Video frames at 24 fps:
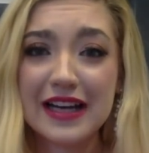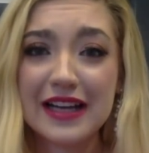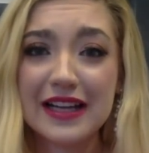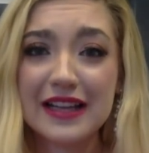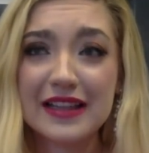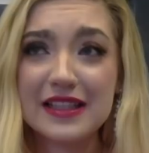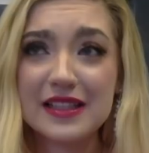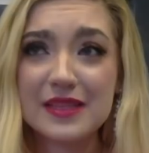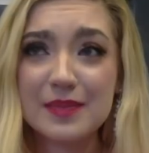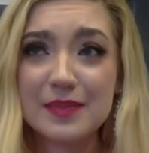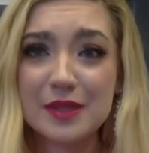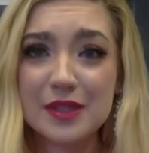And
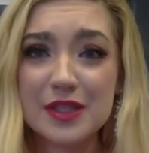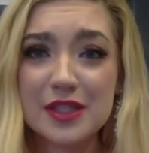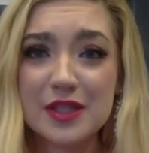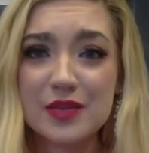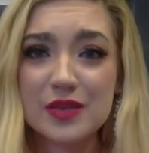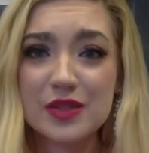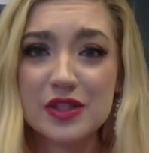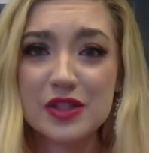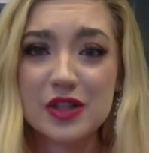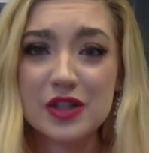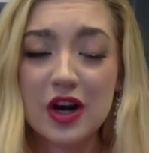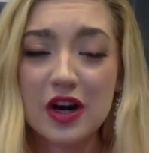this person
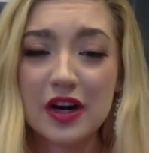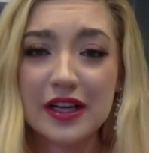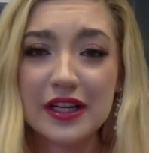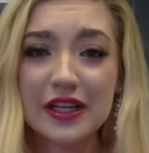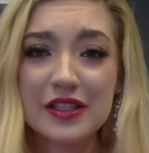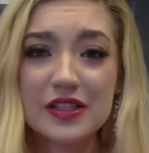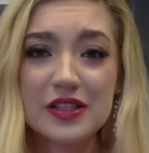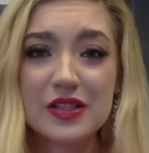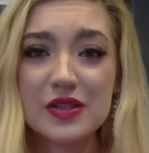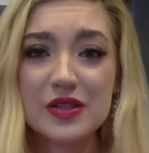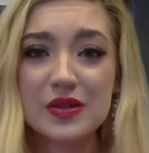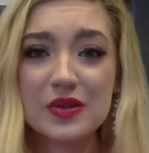was
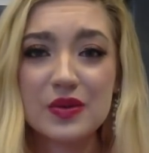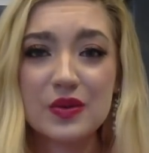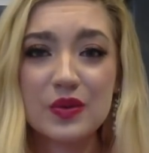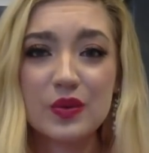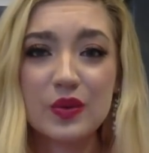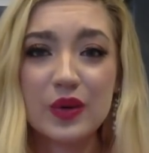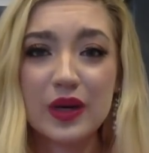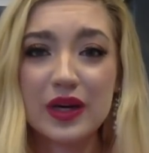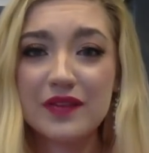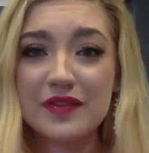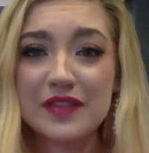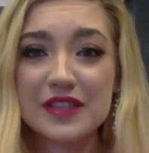talking to
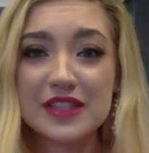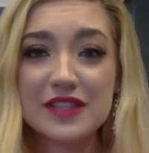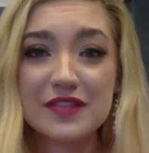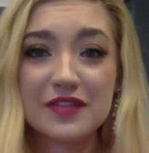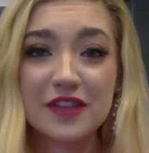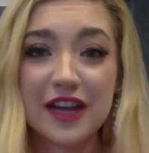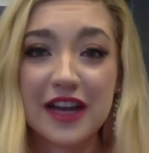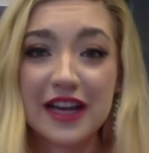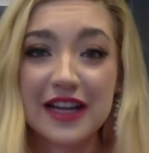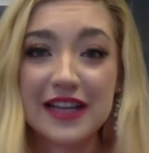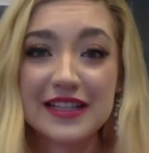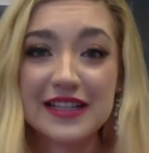one of his
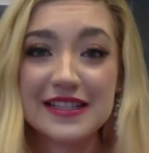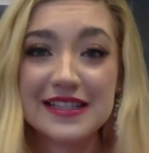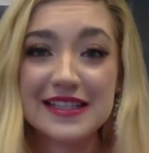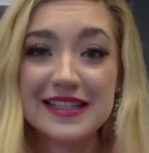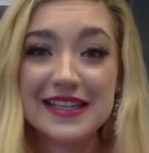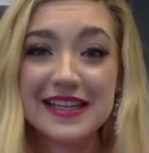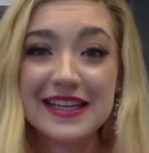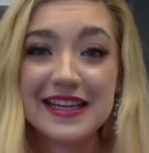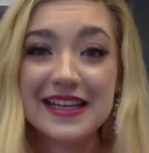friends.